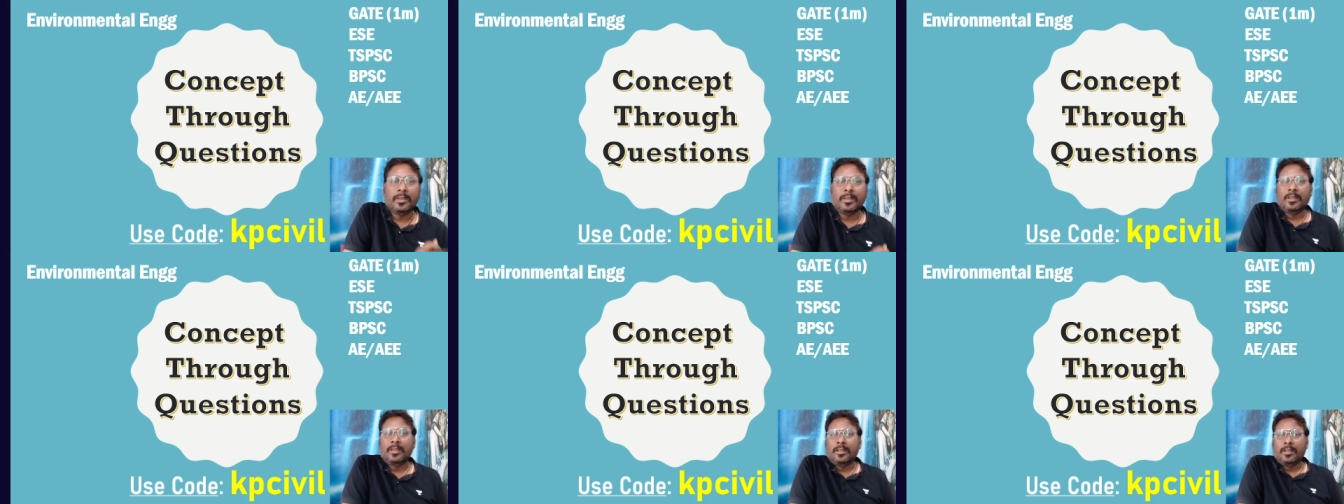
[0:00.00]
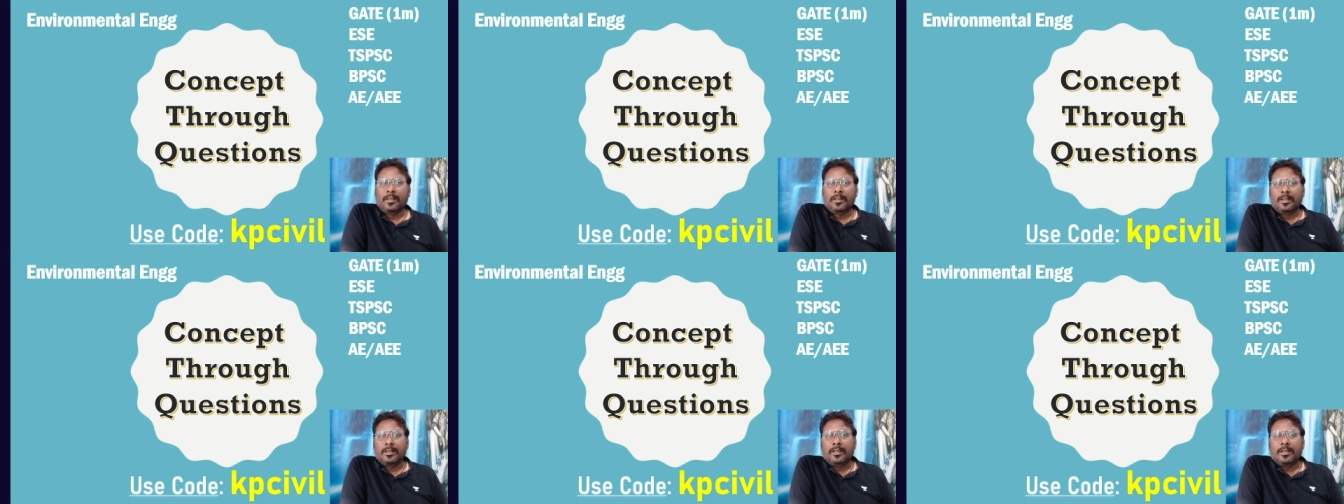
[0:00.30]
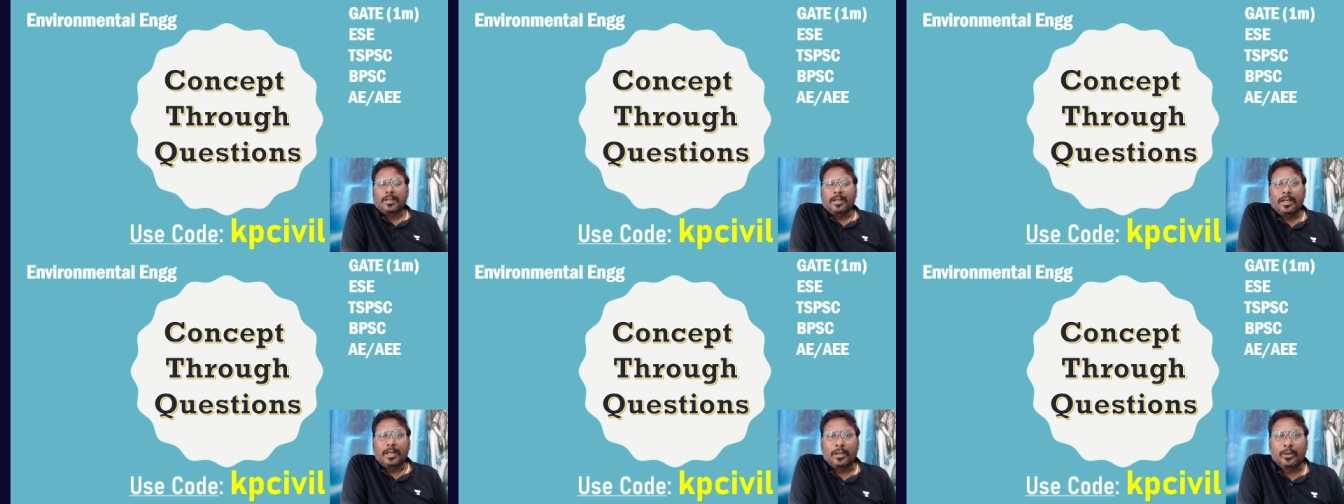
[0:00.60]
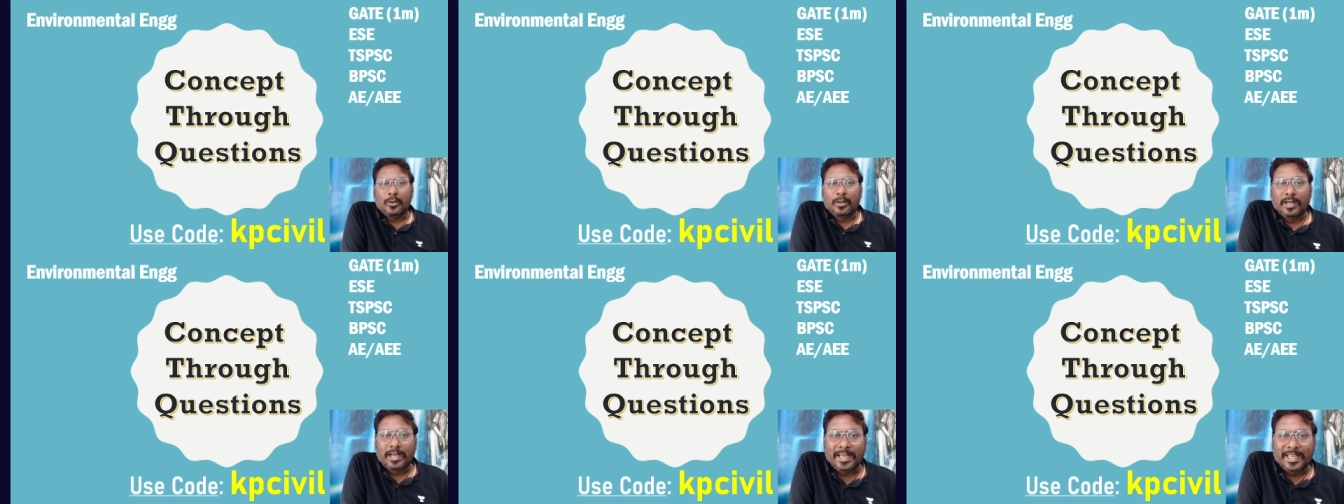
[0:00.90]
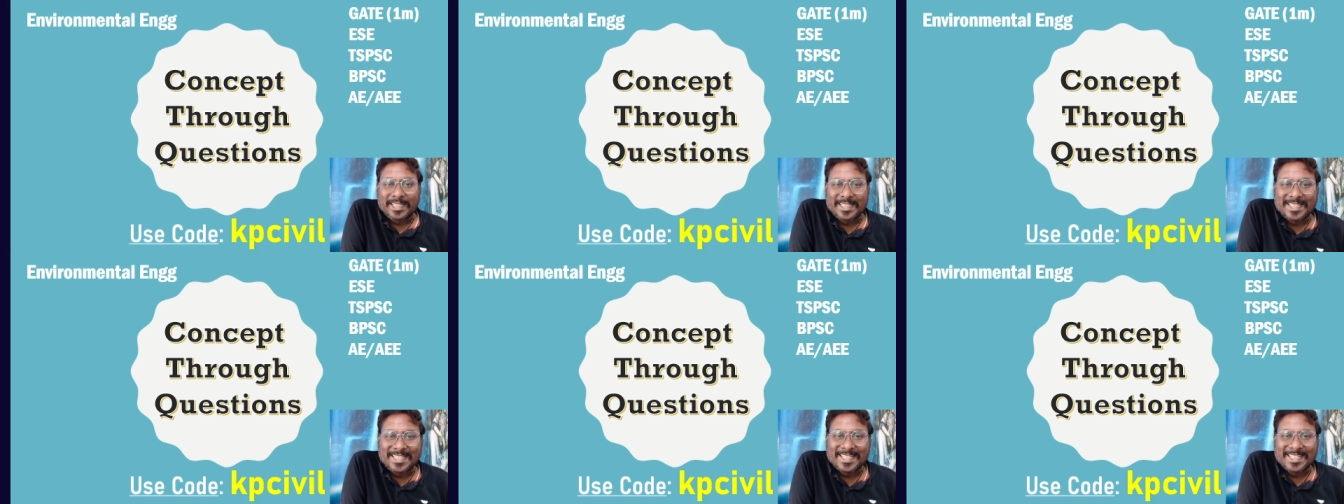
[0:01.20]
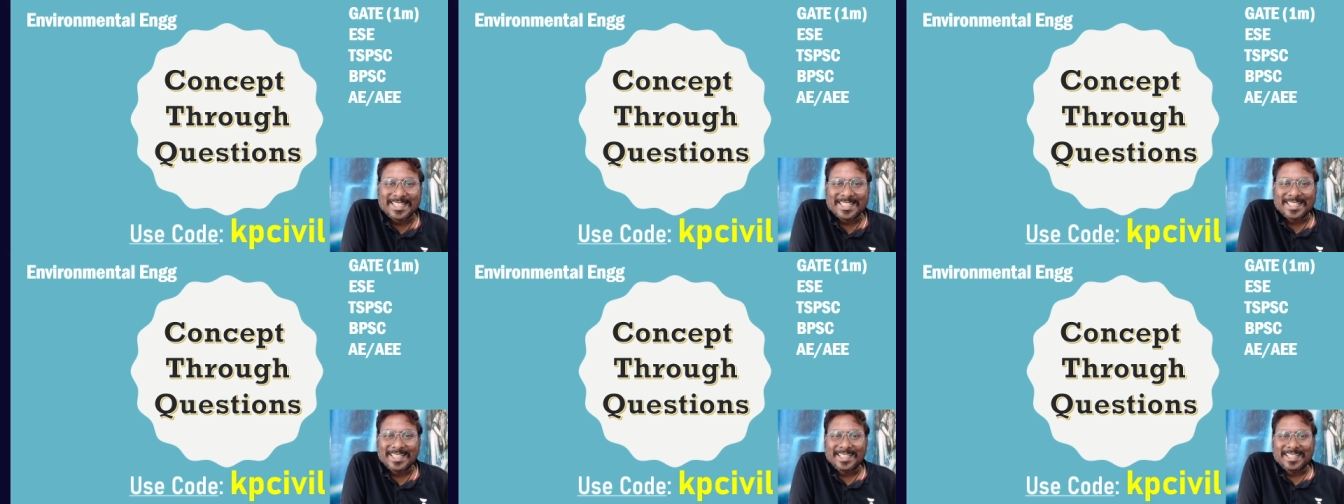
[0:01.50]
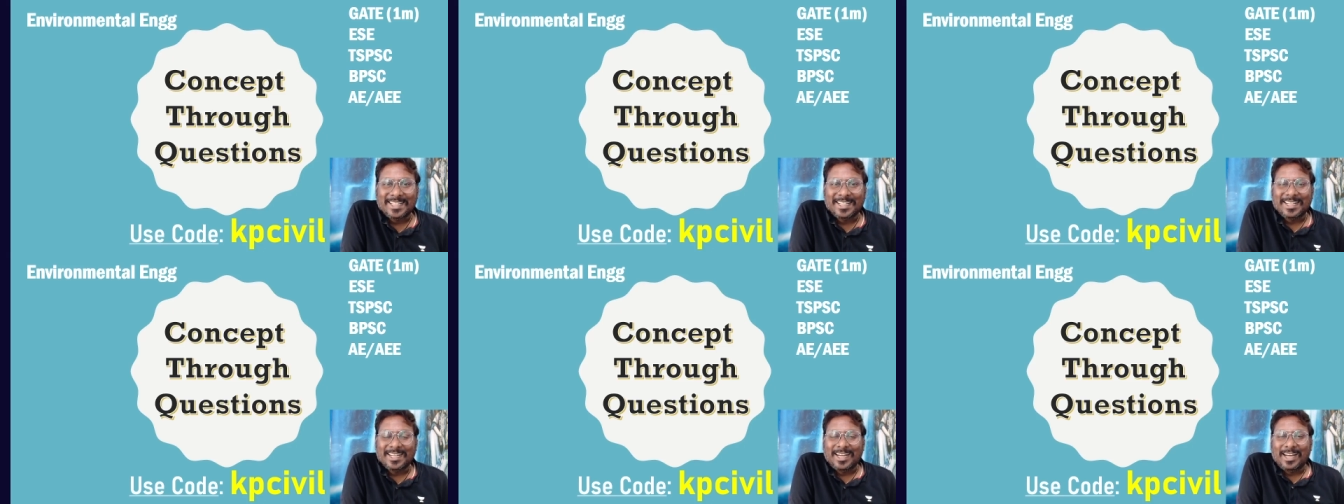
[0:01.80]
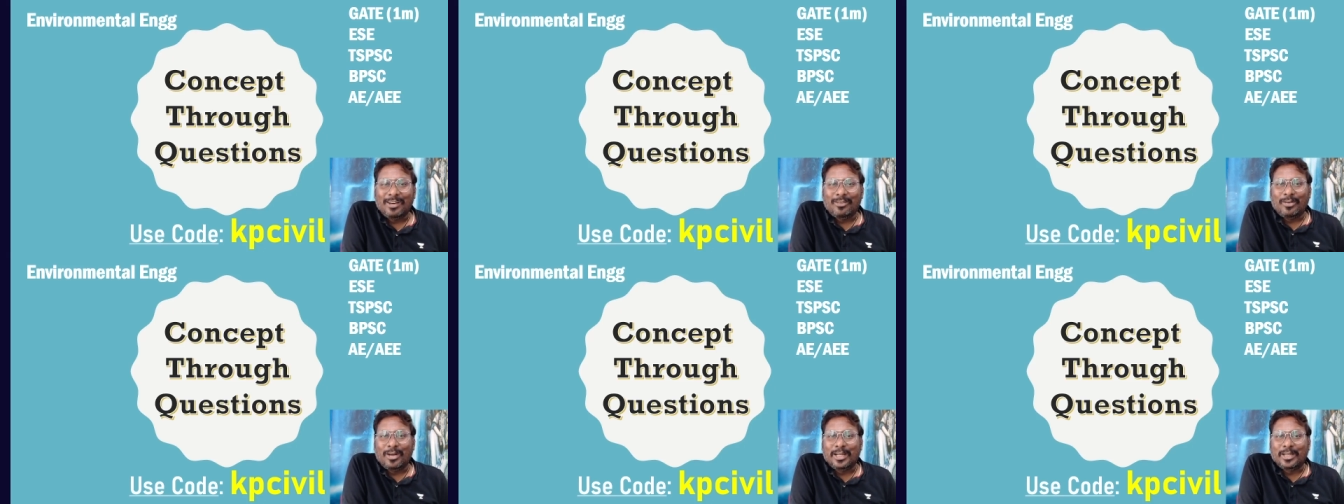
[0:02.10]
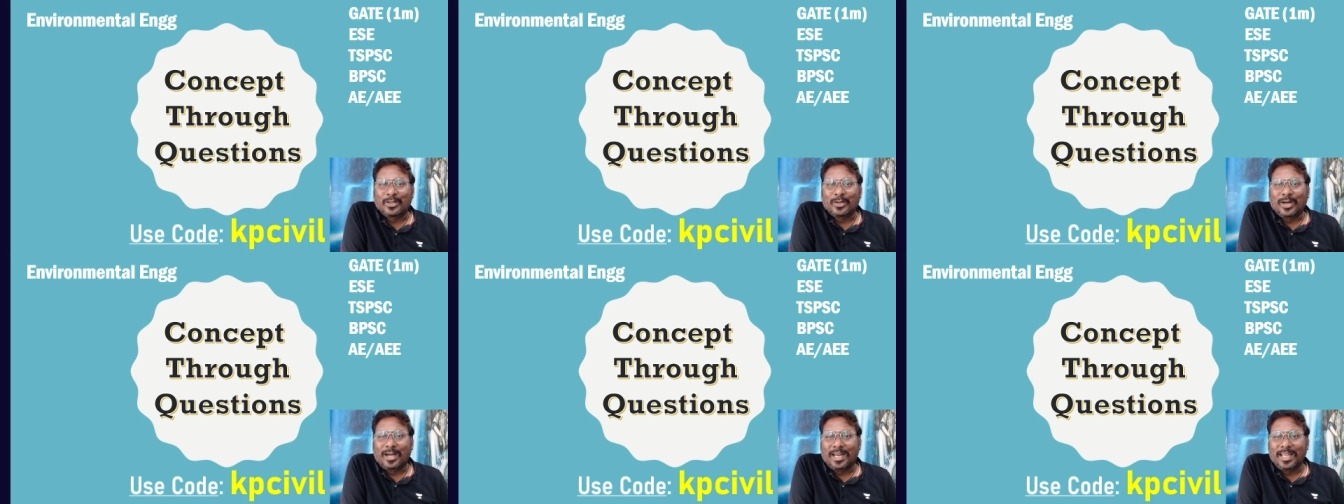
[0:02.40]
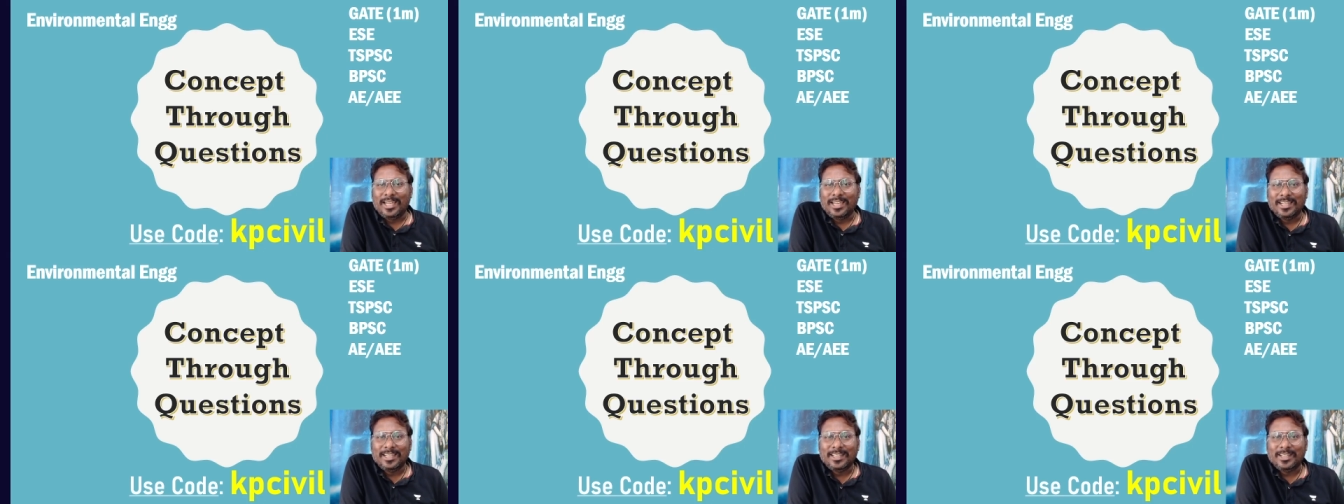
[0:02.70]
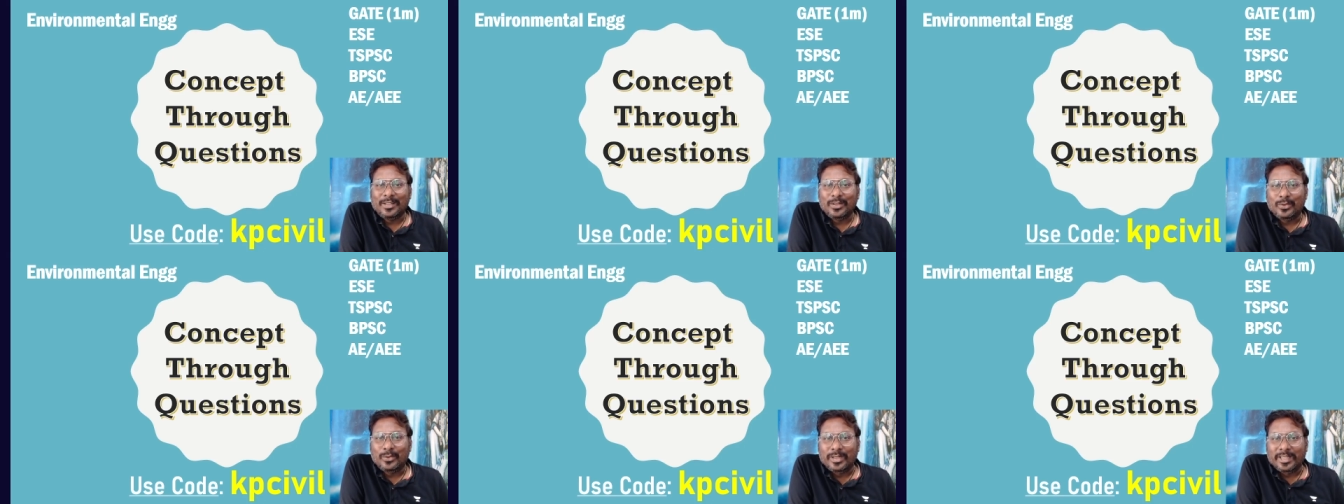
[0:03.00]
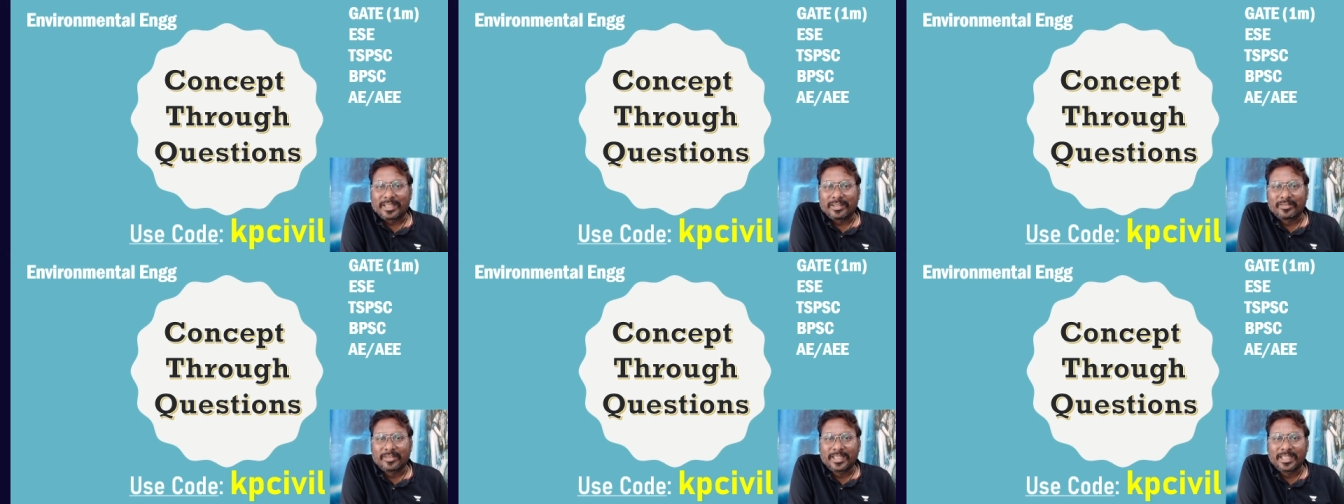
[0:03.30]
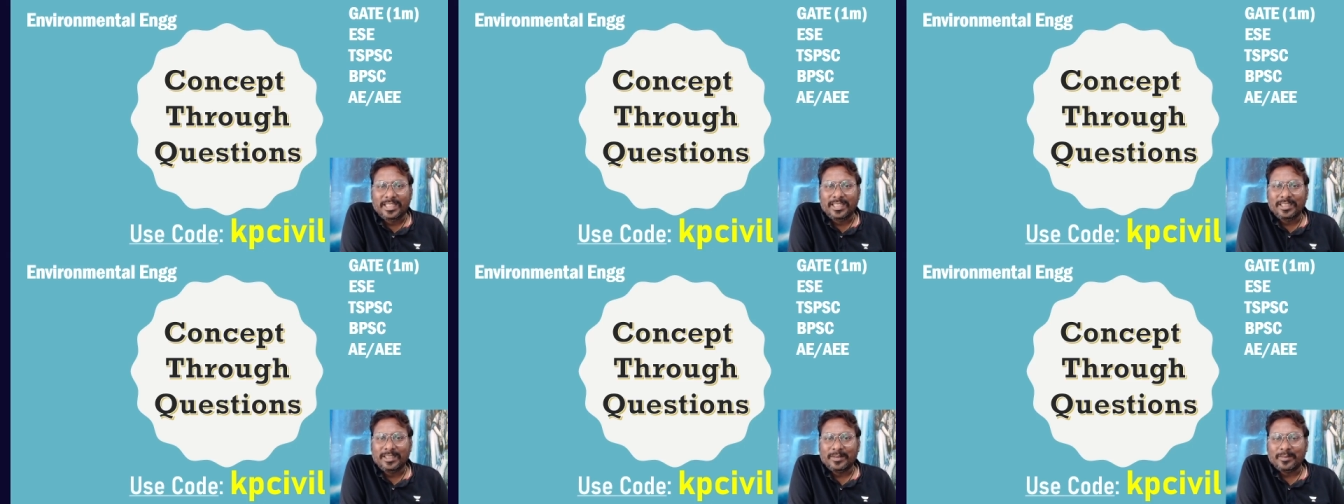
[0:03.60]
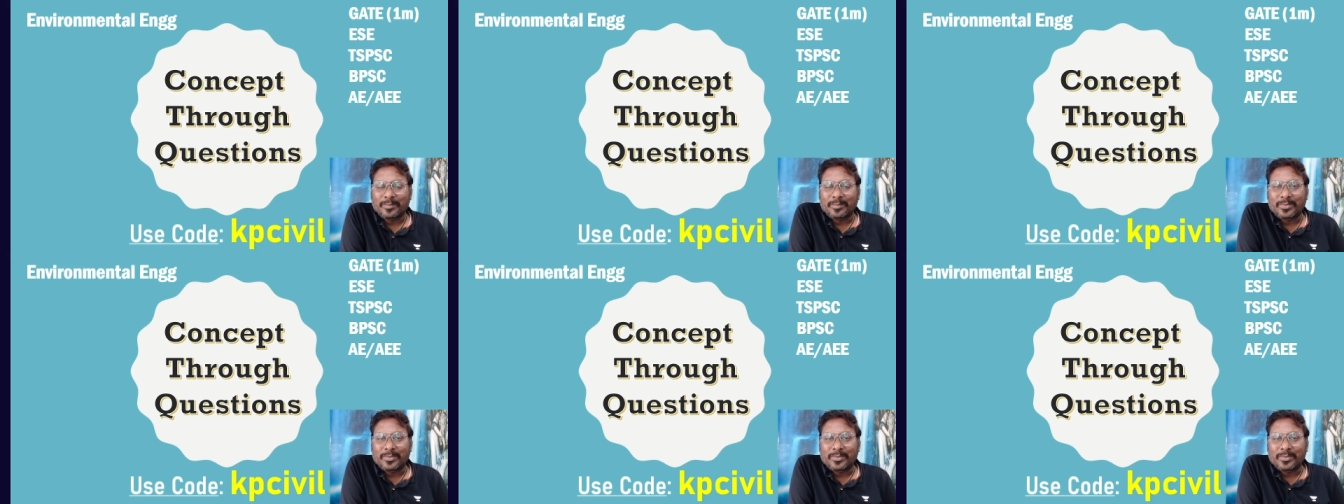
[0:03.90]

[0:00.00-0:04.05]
Hello guys, how are you all? Good evening.